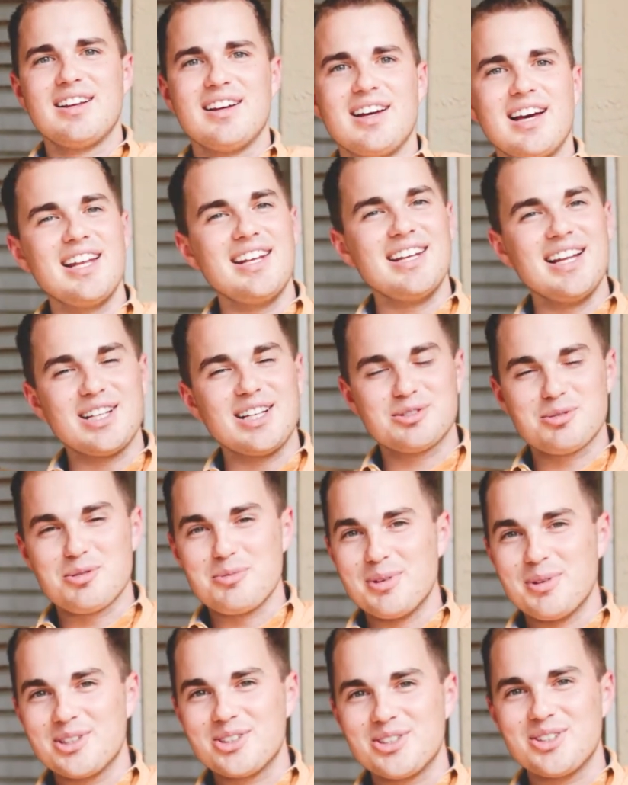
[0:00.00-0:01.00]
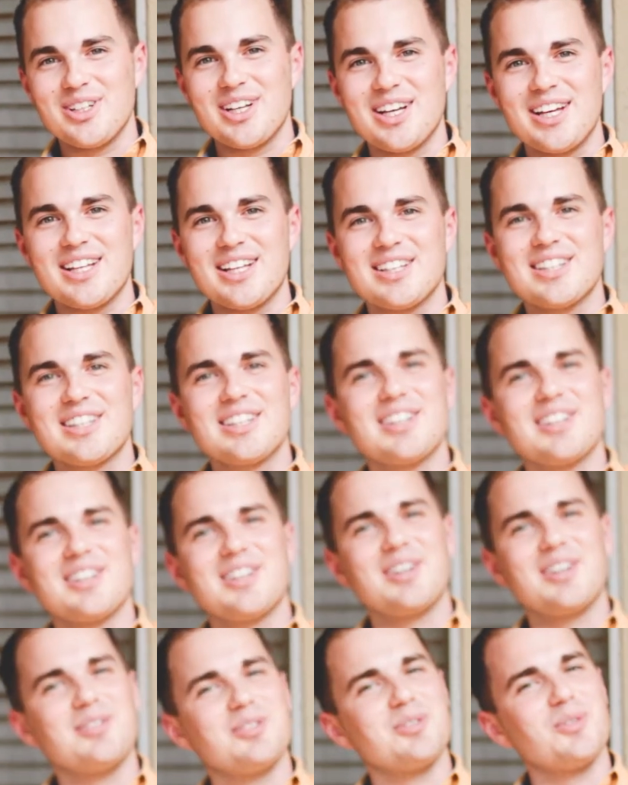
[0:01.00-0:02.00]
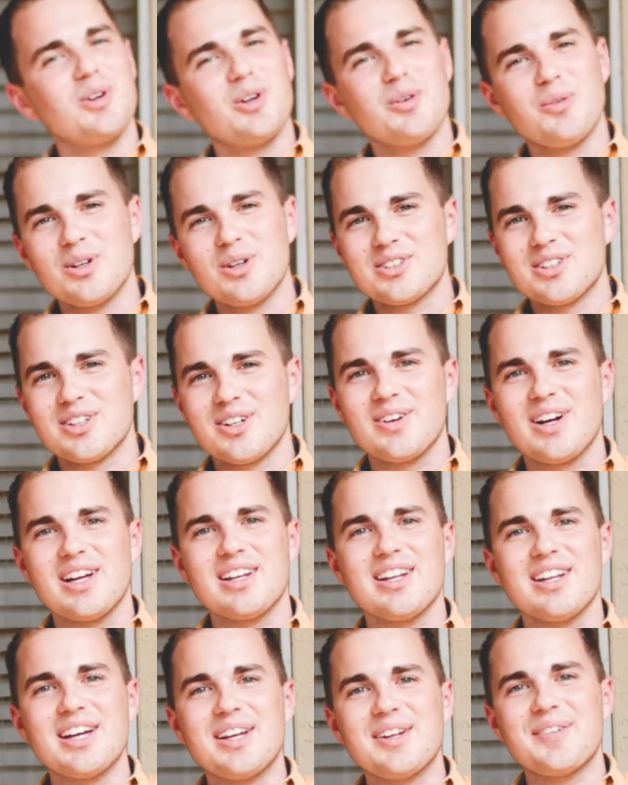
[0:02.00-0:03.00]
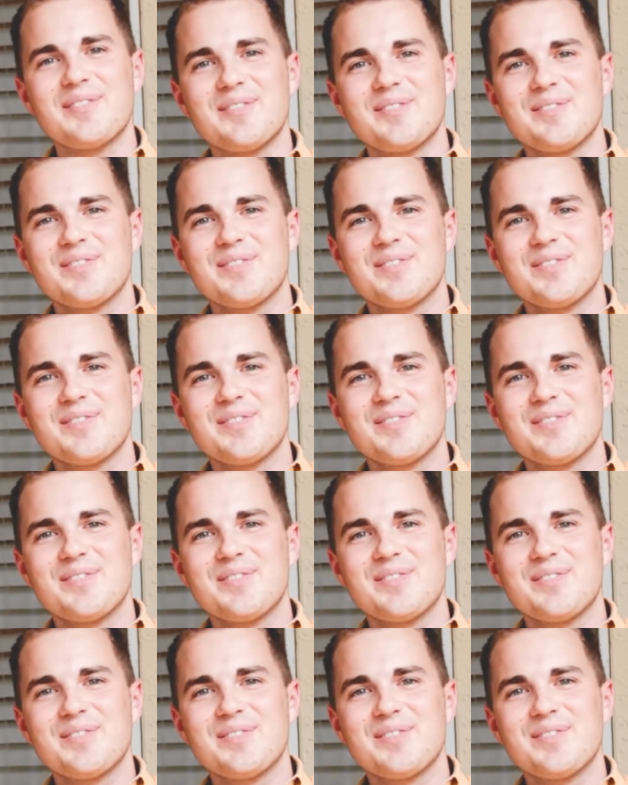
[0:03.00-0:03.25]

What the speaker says: Hadn't asked permission yet. It wasn't the right night.